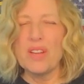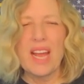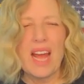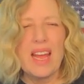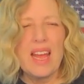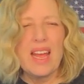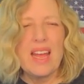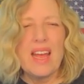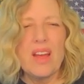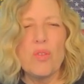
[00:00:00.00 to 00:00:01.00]
Like
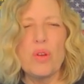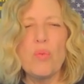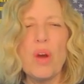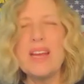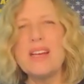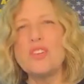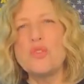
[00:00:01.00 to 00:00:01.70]
we want to